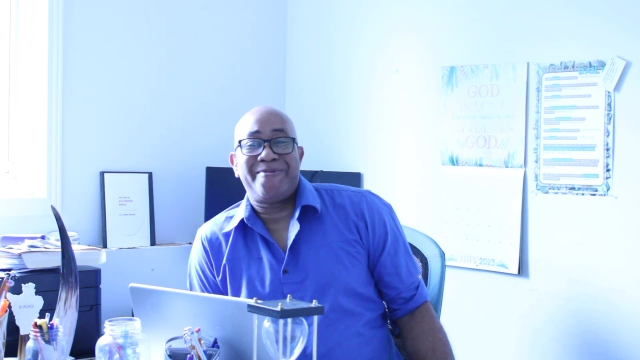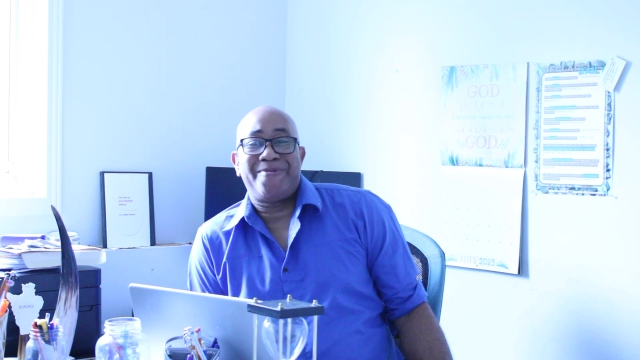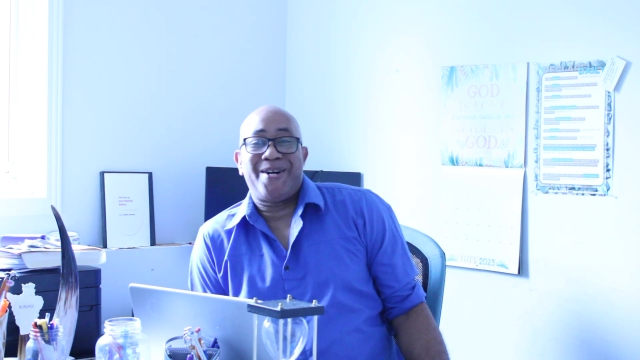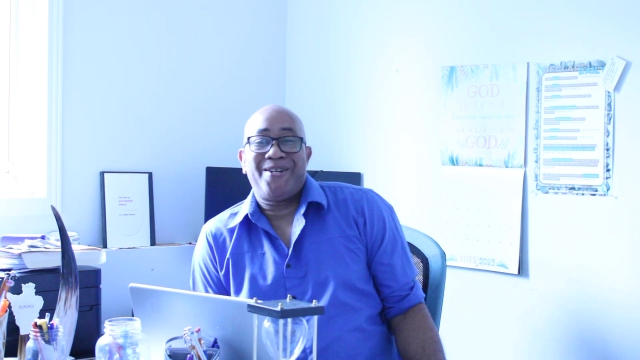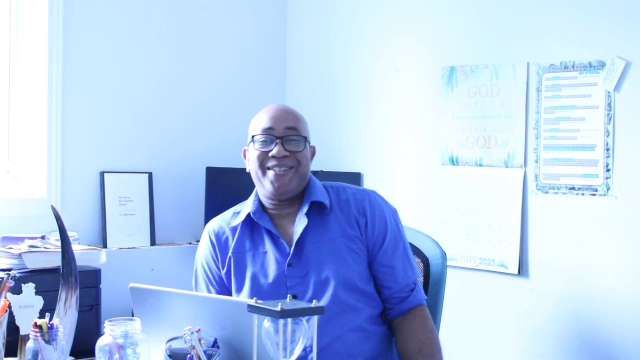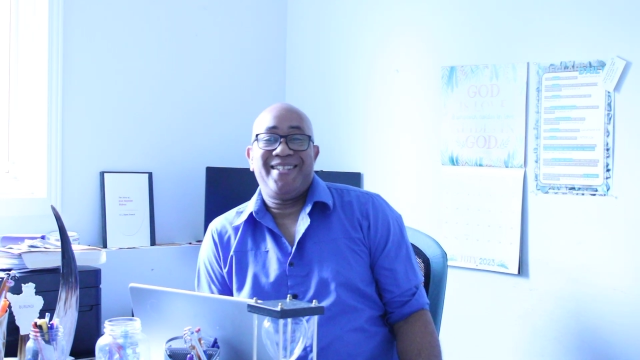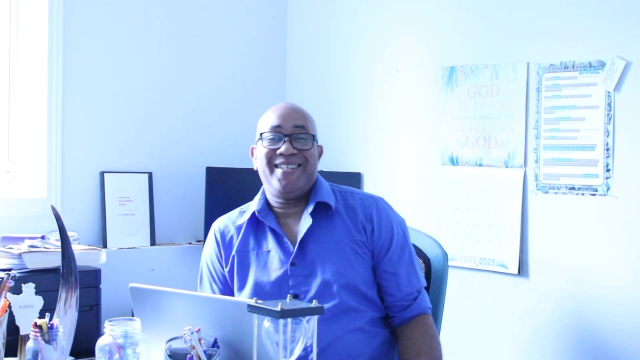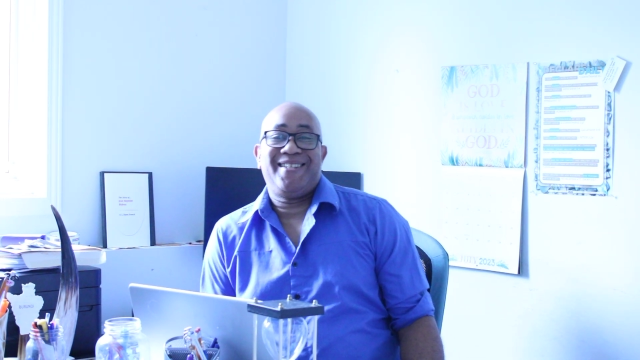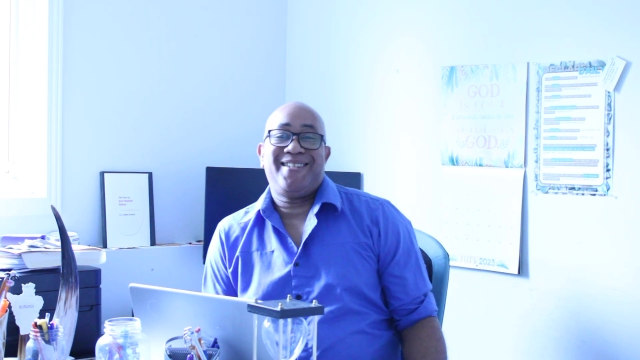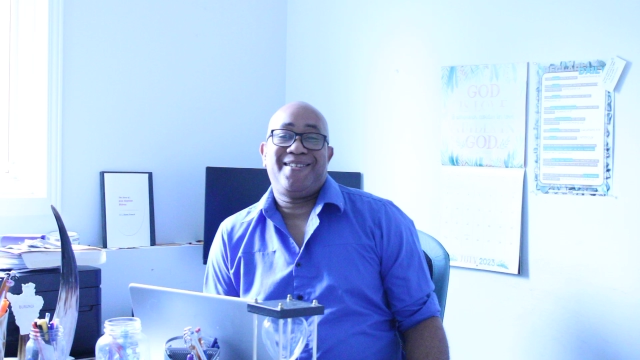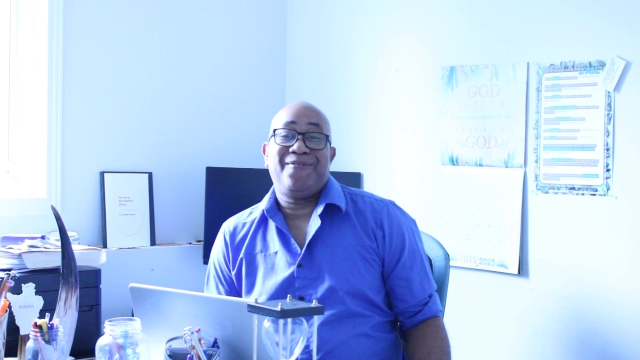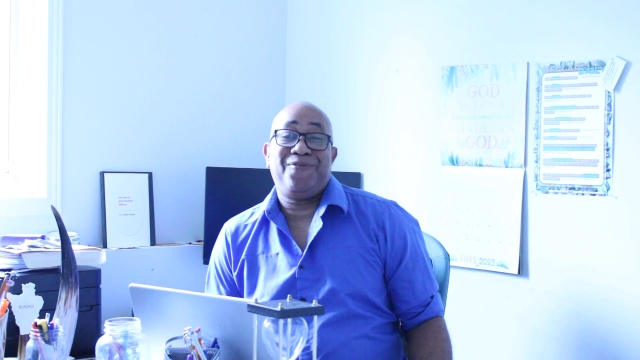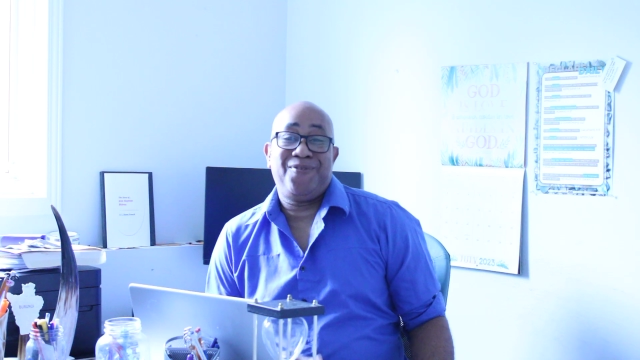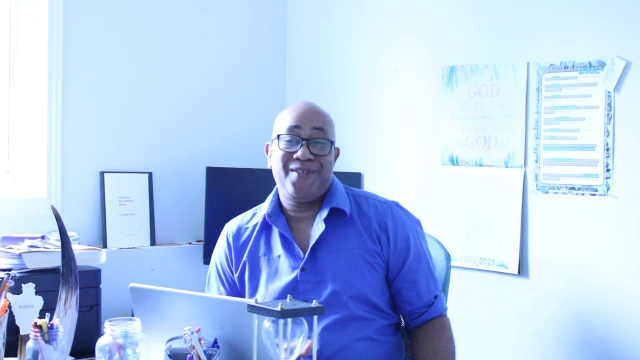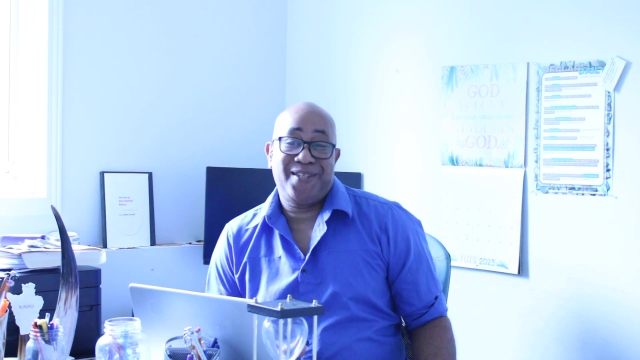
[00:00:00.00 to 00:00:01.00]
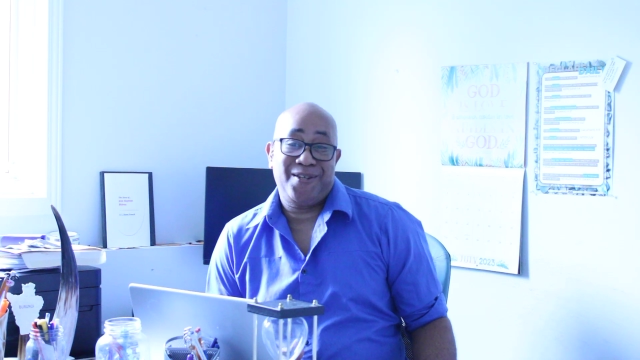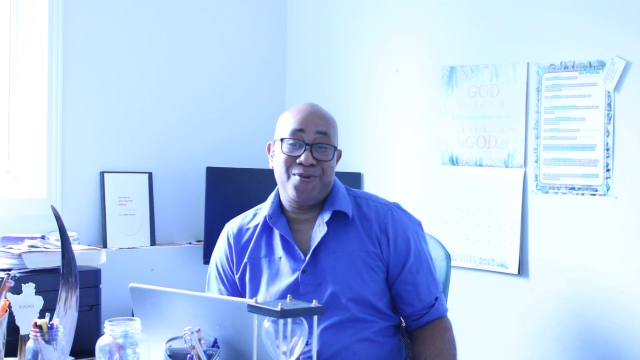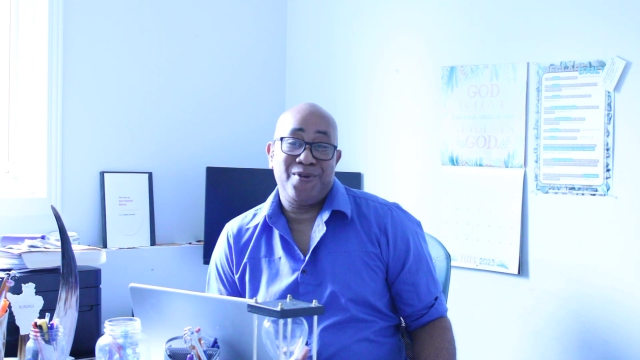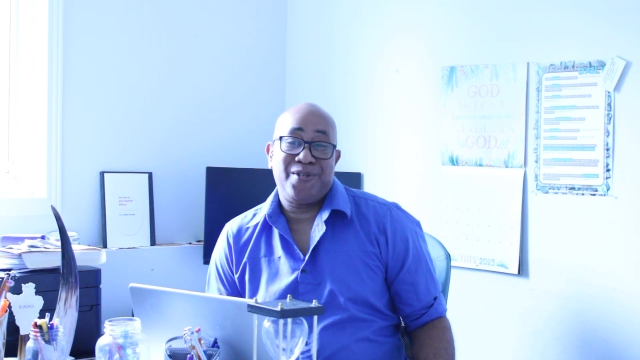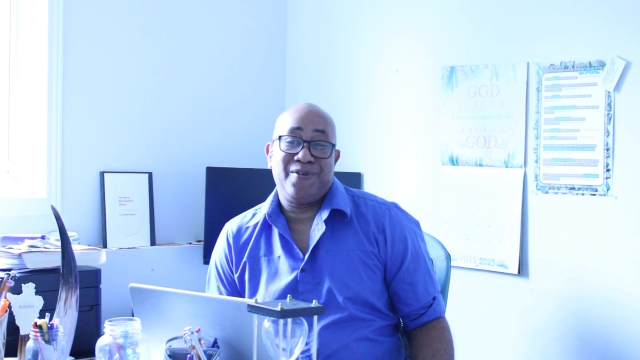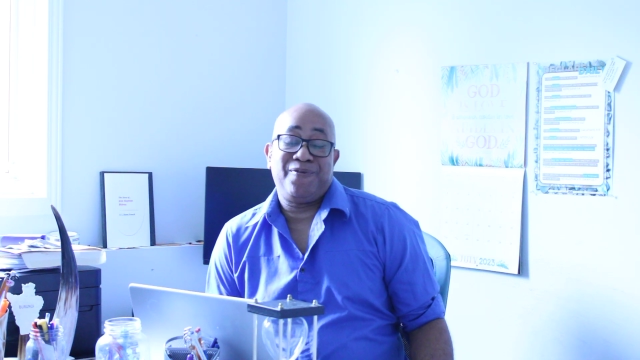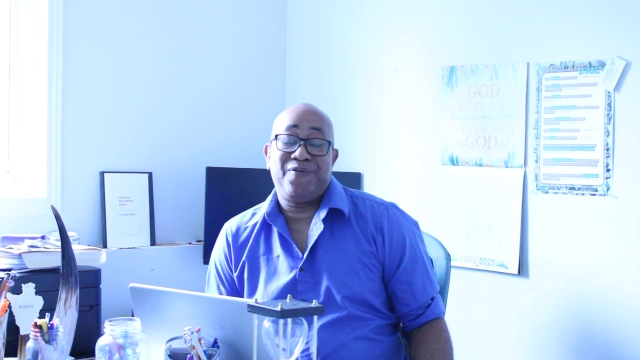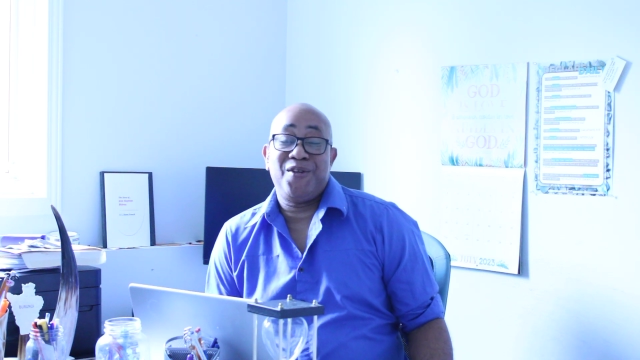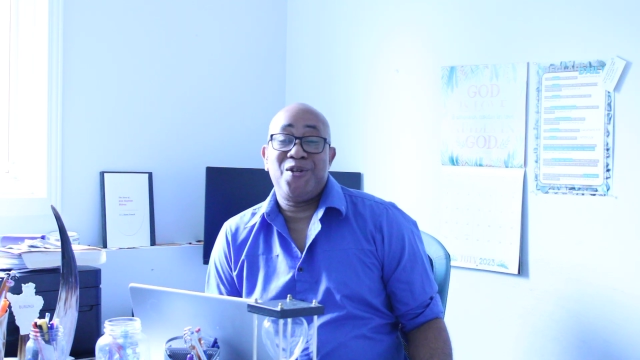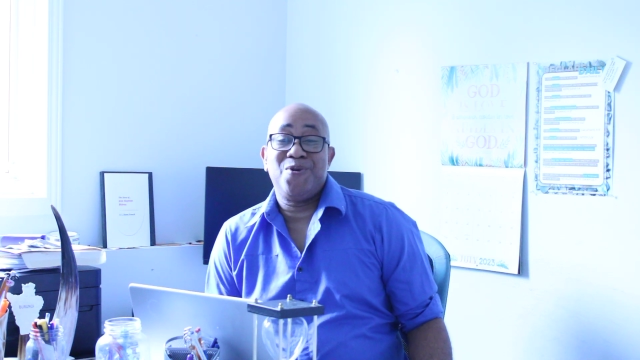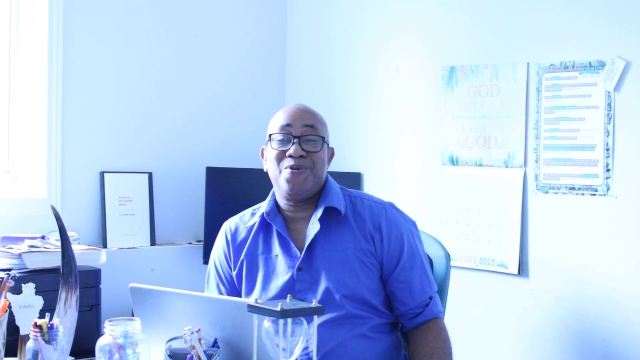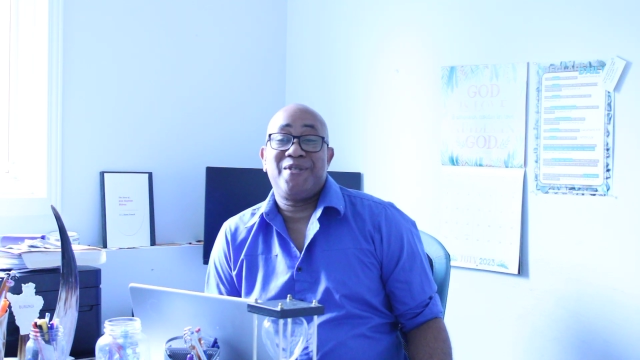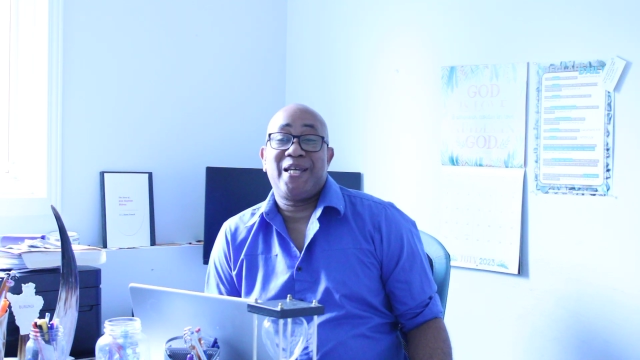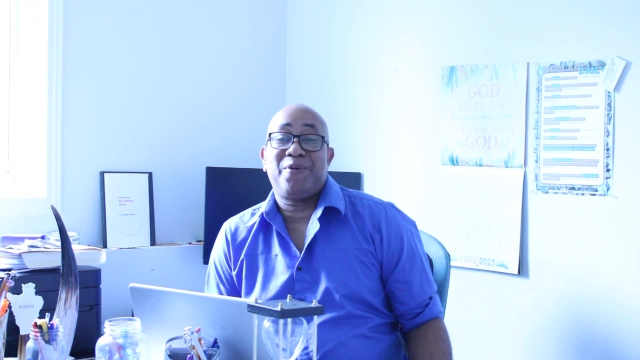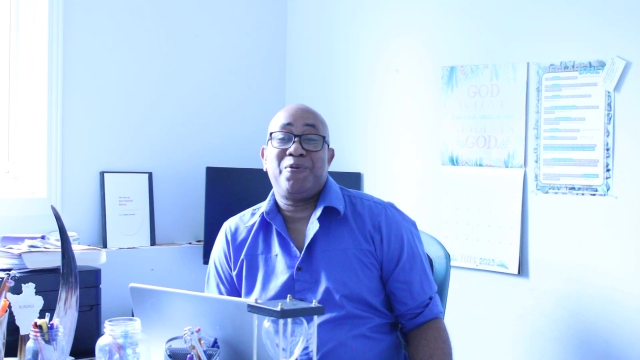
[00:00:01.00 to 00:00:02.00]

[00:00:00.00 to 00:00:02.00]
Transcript: about this series of videos